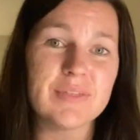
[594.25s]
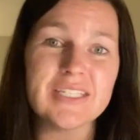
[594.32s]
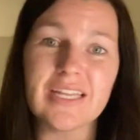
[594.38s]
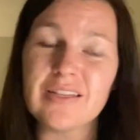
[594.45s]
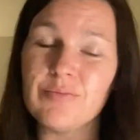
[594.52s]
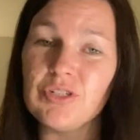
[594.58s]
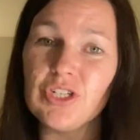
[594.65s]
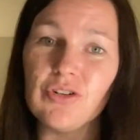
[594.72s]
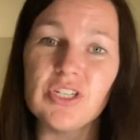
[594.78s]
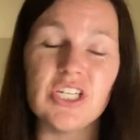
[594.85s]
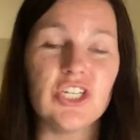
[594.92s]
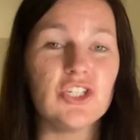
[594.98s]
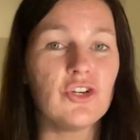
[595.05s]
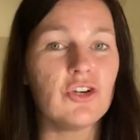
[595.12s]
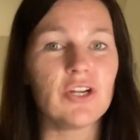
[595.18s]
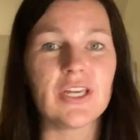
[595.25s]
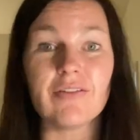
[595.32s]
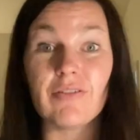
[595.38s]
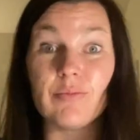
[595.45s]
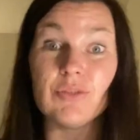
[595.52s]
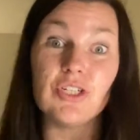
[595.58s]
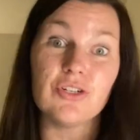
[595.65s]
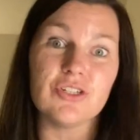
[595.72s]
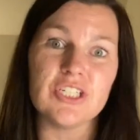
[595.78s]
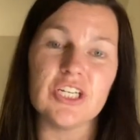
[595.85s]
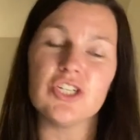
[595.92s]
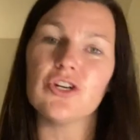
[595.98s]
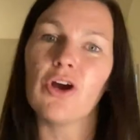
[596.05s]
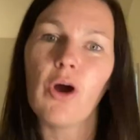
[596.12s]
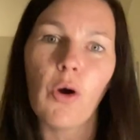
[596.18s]
send them to your teacher, or give them to your
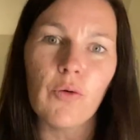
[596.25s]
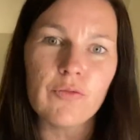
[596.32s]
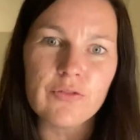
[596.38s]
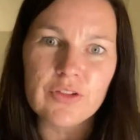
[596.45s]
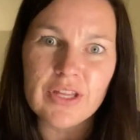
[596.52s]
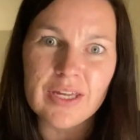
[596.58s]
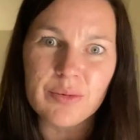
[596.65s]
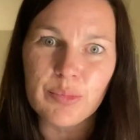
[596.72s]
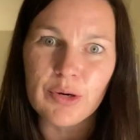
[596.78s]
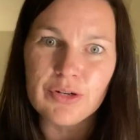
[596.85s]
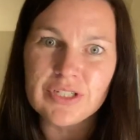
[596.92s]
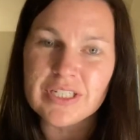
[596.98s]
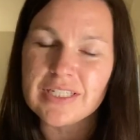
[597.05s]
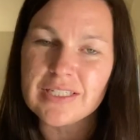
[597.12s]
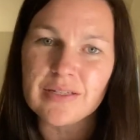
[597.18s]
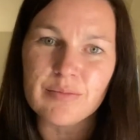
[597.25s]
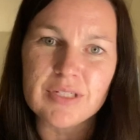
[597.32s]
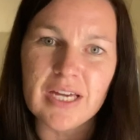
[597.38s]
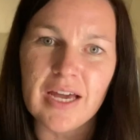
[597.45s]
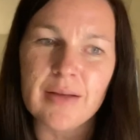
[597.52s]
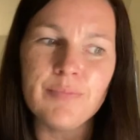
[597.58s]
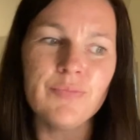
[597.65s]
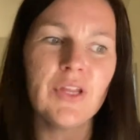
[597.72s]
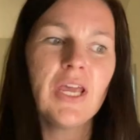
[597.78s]
teacher, hopefully in person sometime.